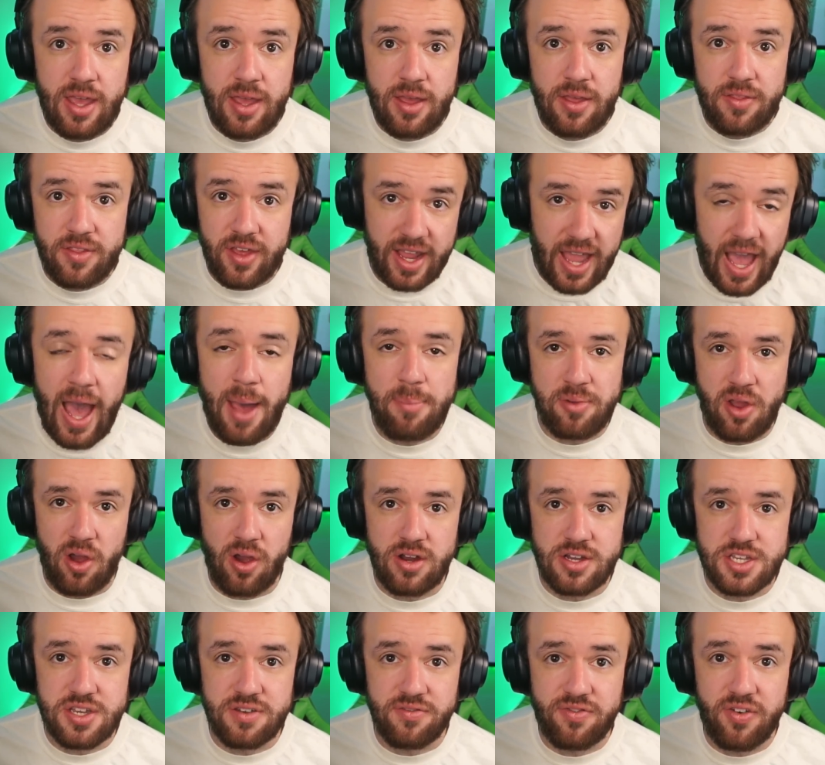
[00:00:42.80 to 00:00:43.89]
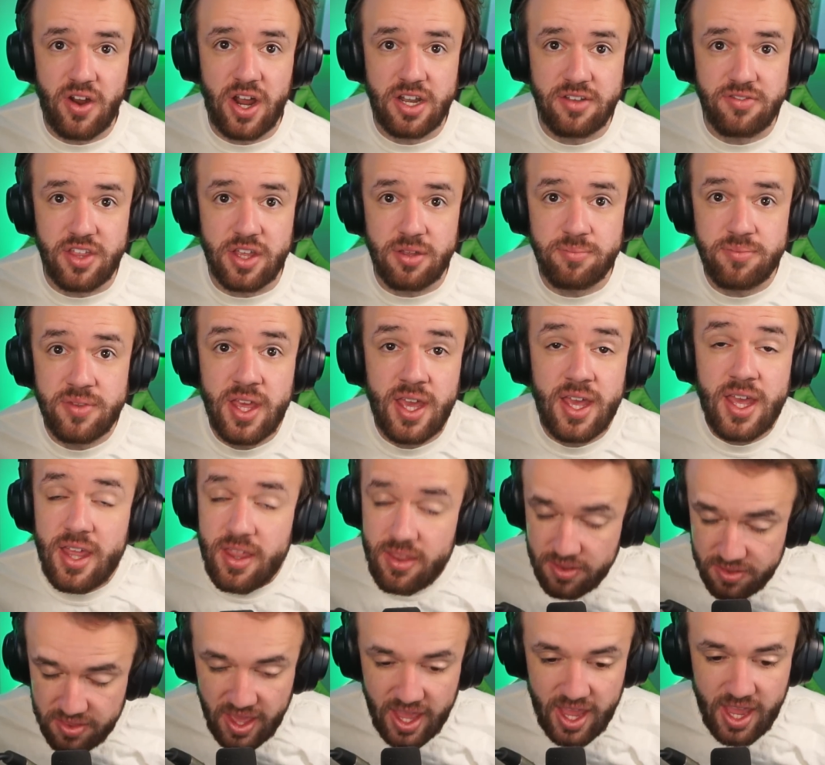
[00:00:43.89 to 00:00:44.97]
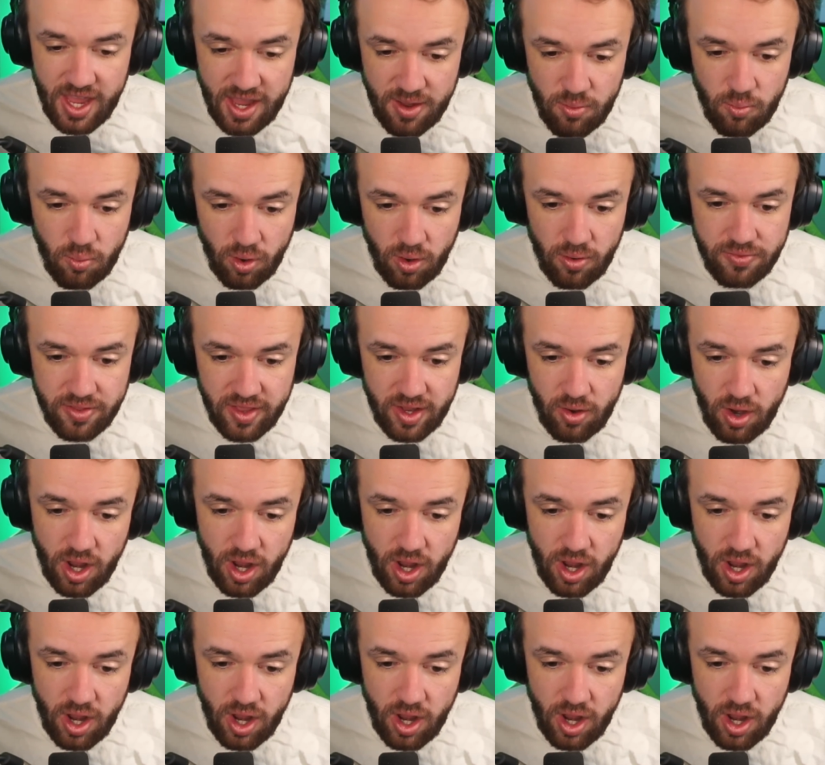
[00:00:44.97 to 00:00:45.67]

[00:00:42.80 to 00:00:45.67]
the cop cars in front of them, they're